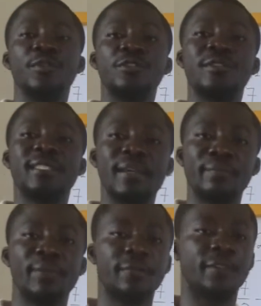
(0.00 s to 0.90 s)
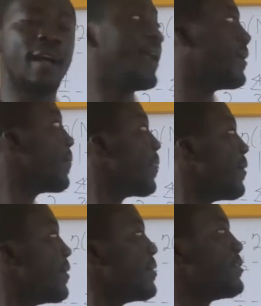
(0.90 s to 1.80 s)
we should simplify
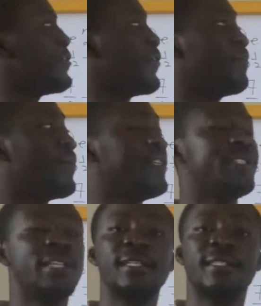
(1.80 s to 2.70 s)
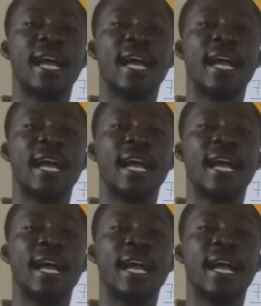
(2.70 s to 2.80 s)
0.6